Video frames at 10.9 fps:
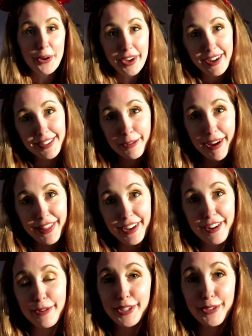Okay, so my
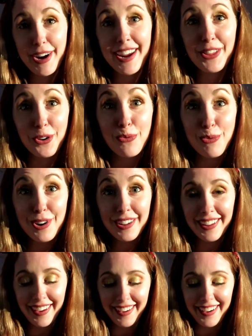theory was right. They're
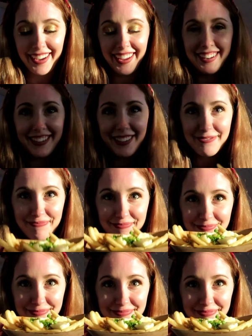really good.
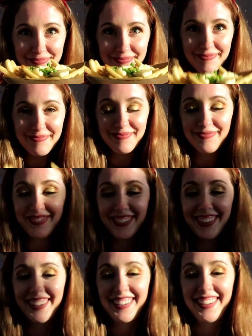
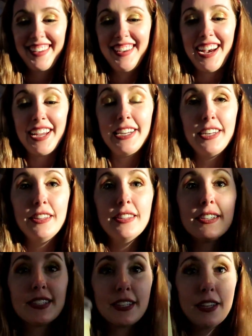Yeah. I needed
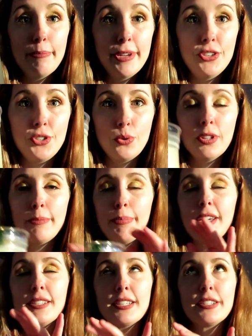this mint julep
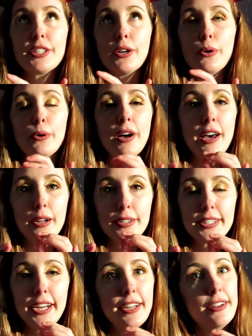because it's so hot
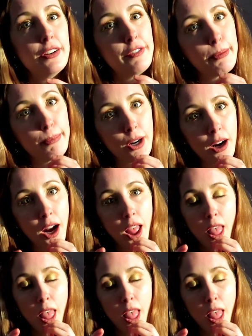outside in November.